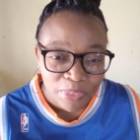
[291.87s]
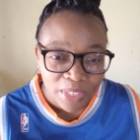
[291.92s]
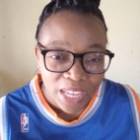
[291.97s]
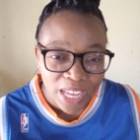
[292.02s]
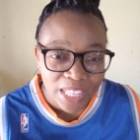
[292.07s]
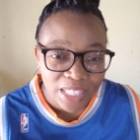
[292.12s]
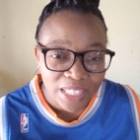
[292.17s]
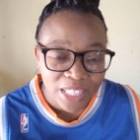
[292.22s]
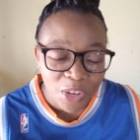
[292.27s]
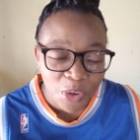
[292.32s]

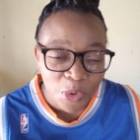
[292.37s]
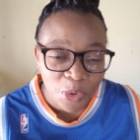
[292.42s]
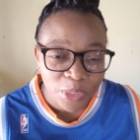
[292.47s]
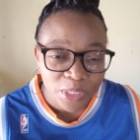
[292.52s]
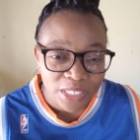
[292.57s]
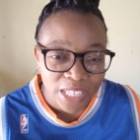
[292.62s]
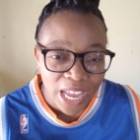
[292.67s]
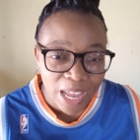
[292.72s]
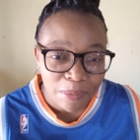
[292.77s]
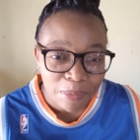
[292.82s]
And the whole
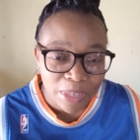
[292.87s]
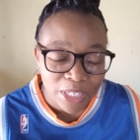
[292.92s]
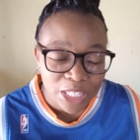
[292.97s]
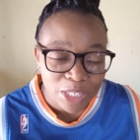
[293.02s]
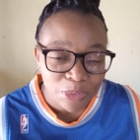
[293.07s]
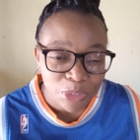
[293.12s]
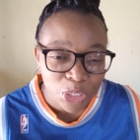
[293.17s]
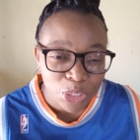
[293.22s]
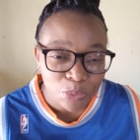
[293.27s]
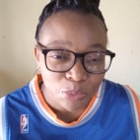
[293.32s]
time as he
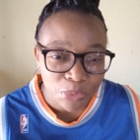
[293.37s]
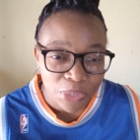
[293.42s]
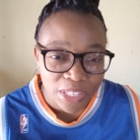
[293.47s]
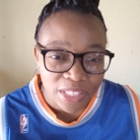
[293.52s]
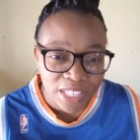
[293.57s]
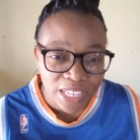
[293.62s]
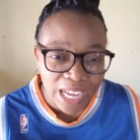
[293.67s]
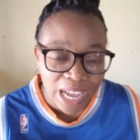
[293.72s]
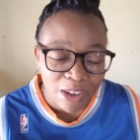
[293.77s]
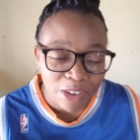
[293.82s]
was
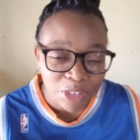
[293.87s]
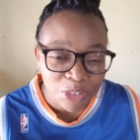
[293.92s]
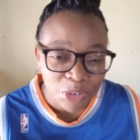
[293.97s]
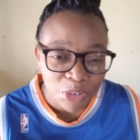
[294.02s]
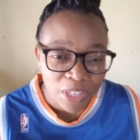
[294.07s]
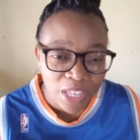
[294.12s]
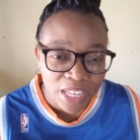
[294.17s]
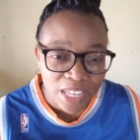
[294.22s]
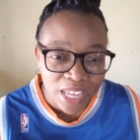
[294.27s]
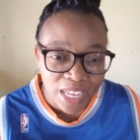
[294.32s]
breathing, I was
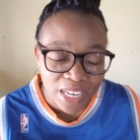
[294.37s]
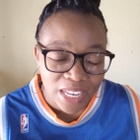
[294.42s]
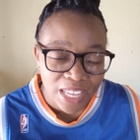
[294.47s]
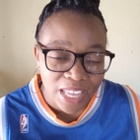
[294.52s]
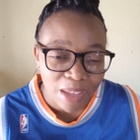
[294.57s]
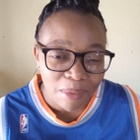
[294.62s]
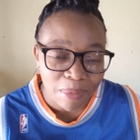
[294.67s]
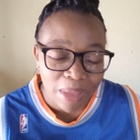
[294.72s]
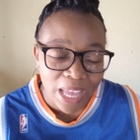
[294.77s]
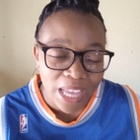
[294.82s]
looking at
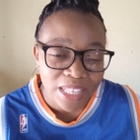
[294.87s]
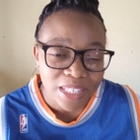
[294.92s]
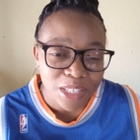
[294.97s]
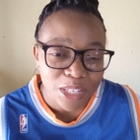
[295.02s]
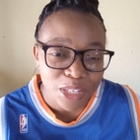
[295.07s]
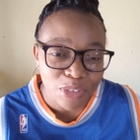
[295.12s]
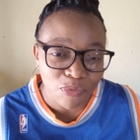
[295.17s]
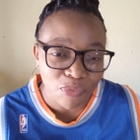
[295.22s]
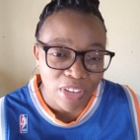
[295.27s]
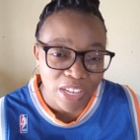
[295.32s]
him as
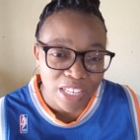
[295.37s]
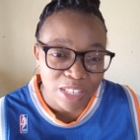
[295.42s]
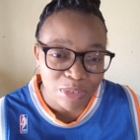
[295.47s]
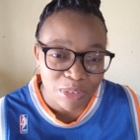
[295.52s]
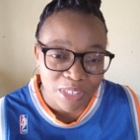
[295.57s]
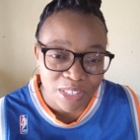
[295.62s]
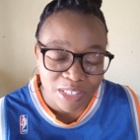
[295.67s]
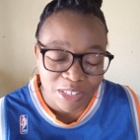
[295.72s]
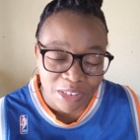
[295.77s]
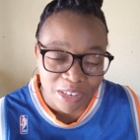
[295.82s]
his face
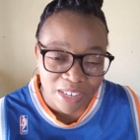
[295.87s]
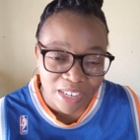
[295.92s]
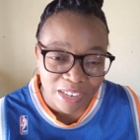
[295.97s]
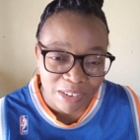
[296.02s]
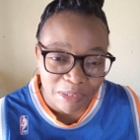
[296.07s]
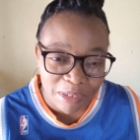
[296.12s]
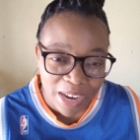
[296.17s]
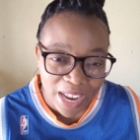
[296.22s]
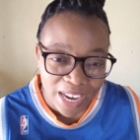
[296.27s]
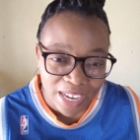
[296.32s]
was turning
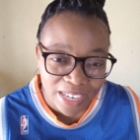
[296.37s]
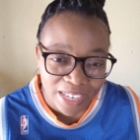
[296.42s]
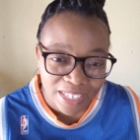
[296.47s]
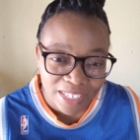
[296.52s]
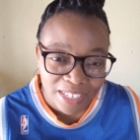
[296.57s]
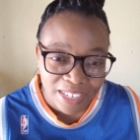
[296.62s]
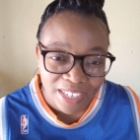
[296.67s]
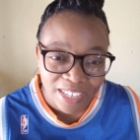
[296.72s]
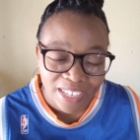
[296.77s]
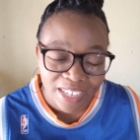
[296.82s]
red,
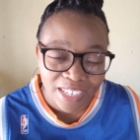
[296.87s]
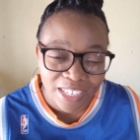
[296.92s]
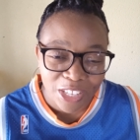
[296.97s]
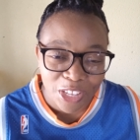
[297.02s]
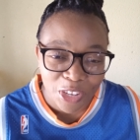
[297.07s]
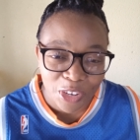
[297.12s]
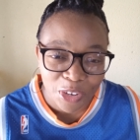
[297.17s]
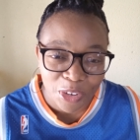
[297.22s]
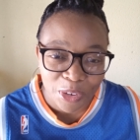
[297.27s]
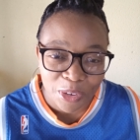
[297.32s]

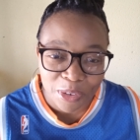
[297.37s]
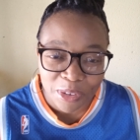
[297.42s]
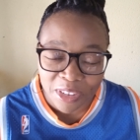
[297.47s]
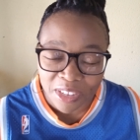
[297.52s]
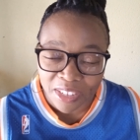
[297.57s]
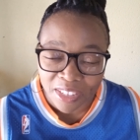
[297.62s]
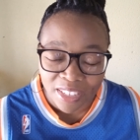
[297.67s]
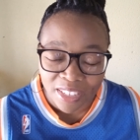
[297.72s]
you know.